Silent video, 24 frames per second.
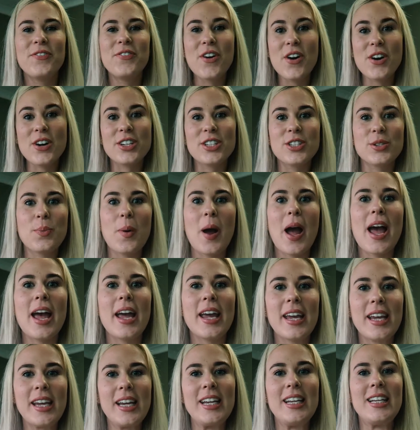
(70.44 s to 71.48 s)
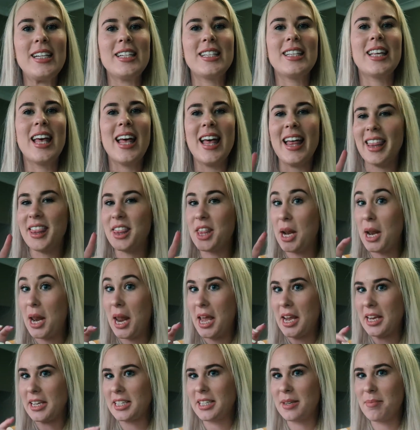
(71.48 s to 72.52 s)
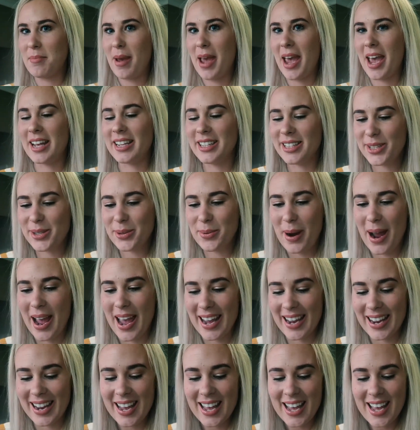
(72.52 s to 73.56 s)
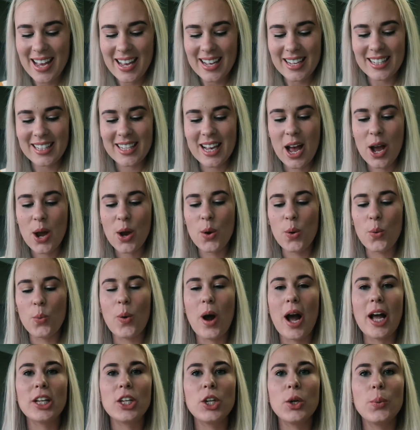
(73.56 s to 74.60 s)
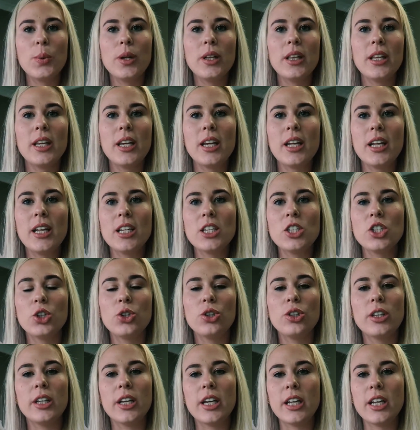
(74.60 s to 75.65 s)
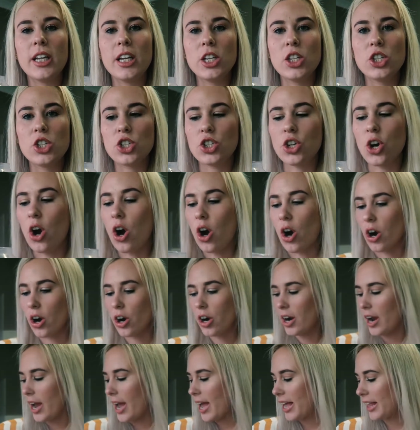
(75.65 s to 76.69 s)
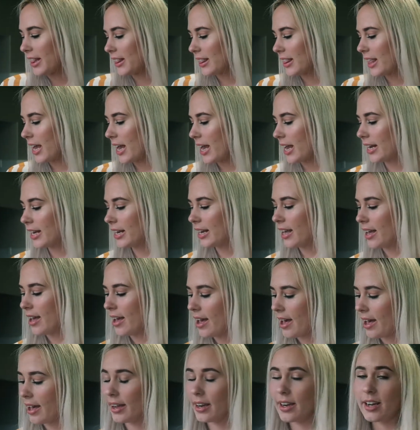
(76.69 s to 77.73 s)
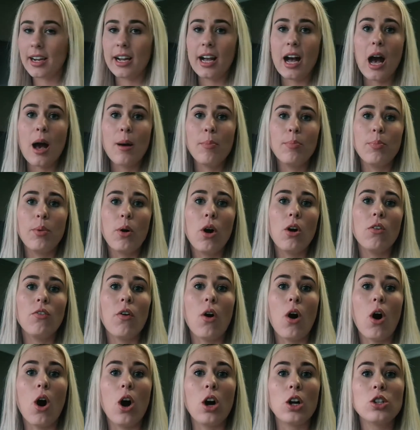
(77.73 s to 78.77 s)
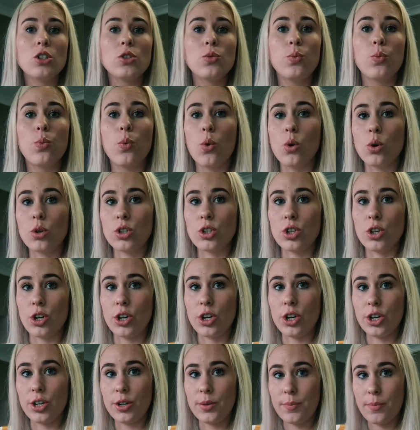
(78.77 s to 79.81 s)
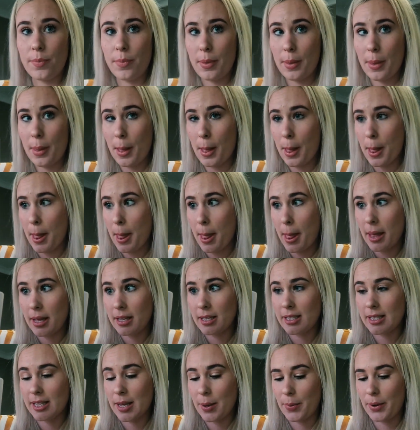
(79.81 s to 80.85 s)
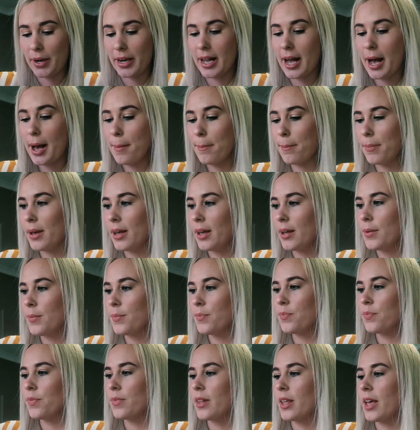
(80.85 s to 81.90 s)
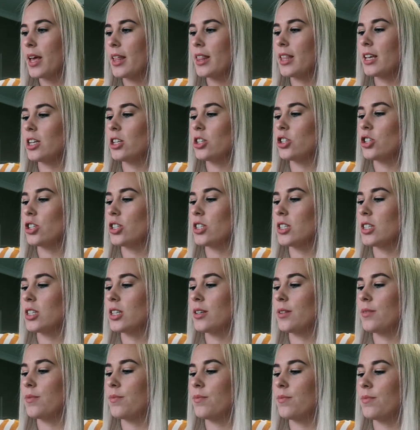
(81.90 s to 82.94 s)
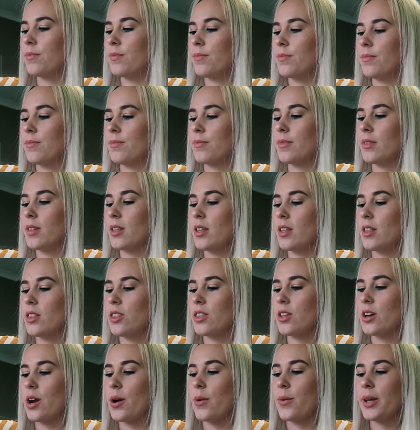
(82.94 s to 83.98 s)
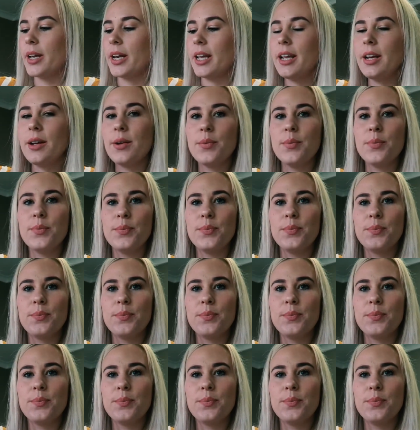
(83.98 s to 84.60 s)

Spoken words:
The first way is the lazy man's way. So what you will need is you'll need a jar and then a cup of hot water. So a cup, and then you just throw it in.